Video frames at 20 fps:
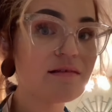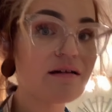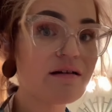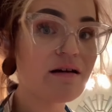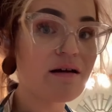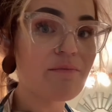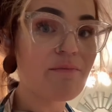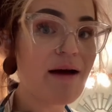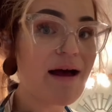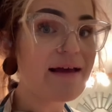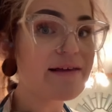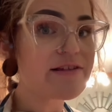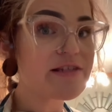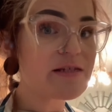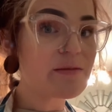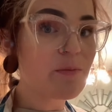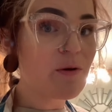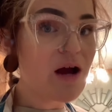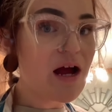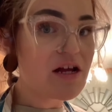I might
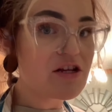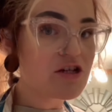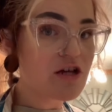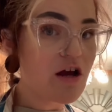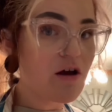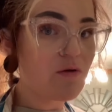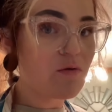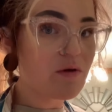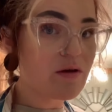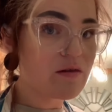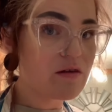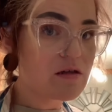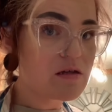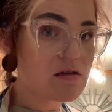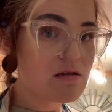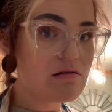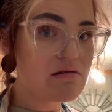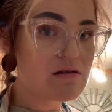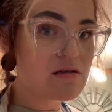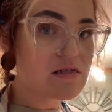surprise y'all with a
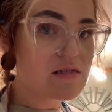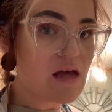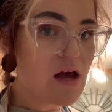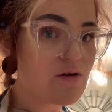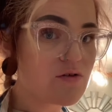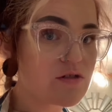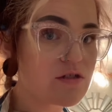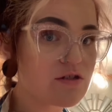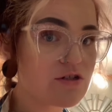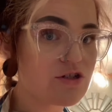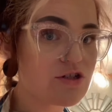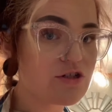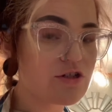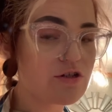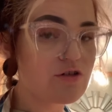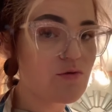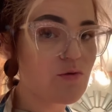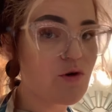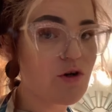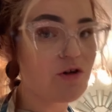sausage
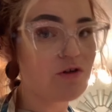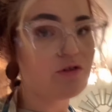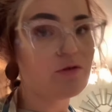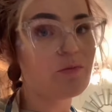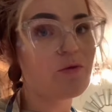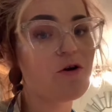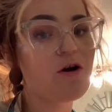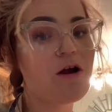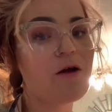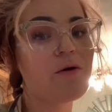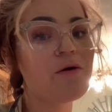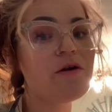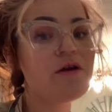tutorial tomorrow.